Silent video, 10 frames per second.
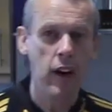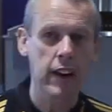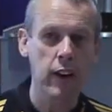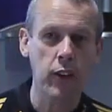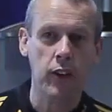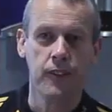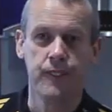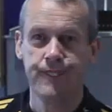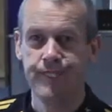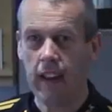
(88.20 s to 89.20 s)
way is
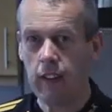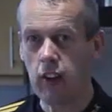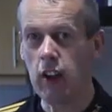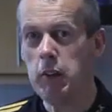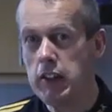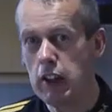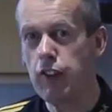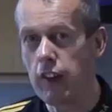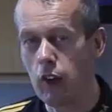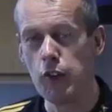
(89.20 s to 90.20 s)
it's going to be
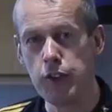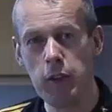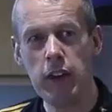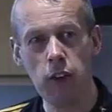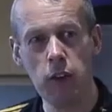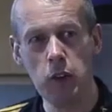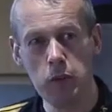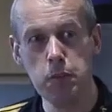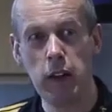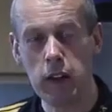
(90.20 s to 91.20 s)
difficult for me
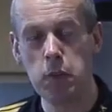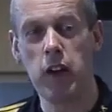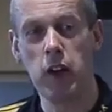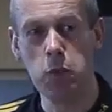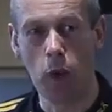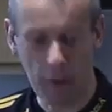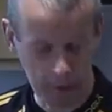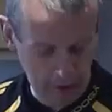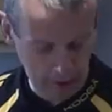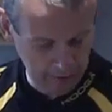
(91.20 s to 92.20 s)
to make my own
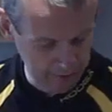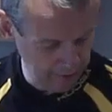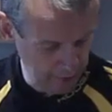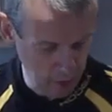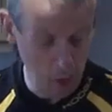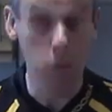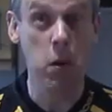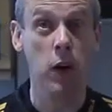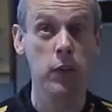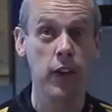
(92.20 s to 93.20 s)
mozzarella or
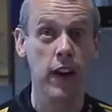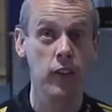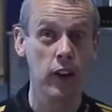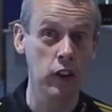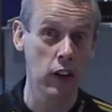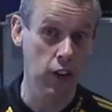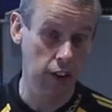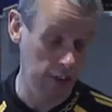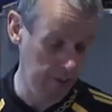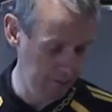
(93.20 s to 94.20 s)
Parmesan
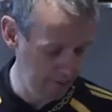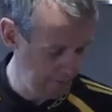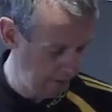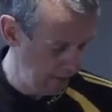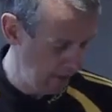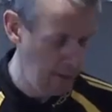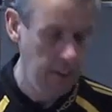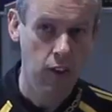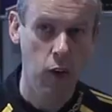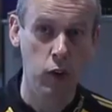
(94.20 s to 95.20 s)
Reggiano
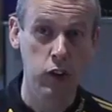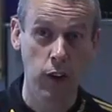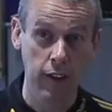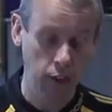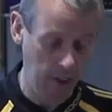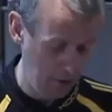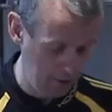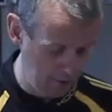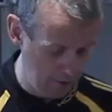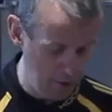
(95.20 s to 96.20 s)
or chorizo,
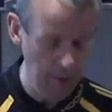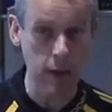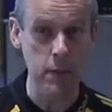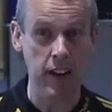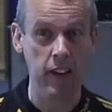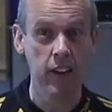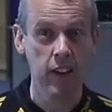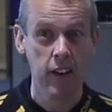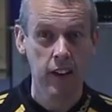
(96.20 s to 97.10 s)
for that matter